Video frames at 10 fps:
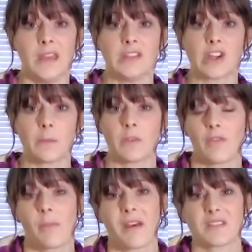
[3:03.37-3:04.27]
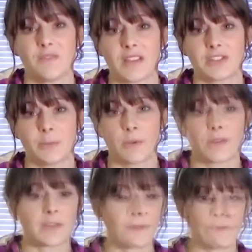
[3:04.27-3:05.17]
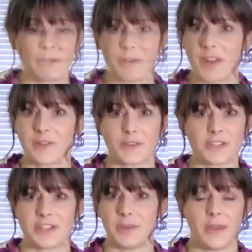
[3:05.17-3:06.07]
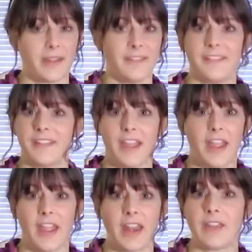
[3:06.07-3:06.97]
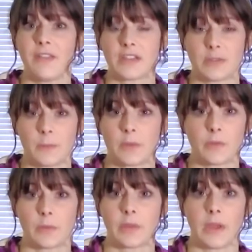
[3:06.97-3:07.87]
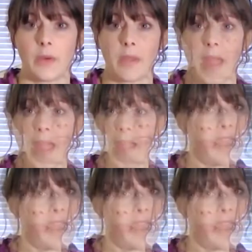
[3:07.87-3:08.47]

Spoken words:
In terms of the best vegetables, if they're not allergic to it, any vegetable is really okay.